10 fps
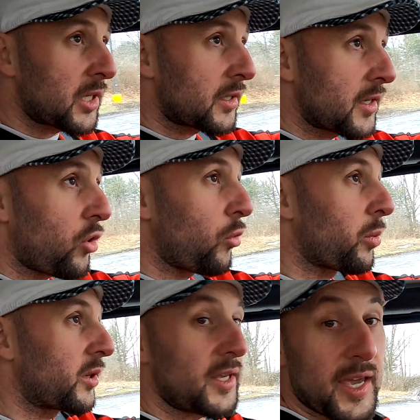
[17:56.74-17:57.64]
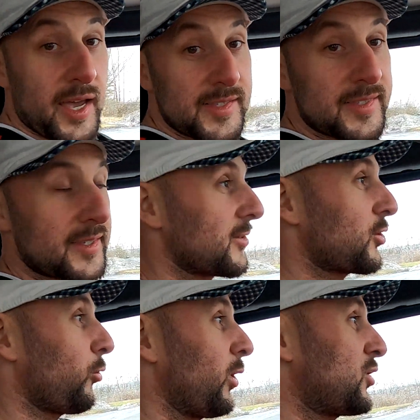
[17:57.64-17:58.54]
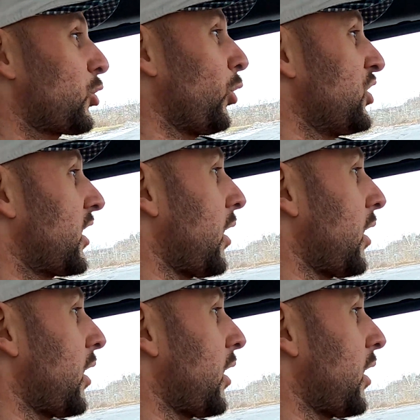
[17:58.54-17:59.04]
they open. Yes, so let's go check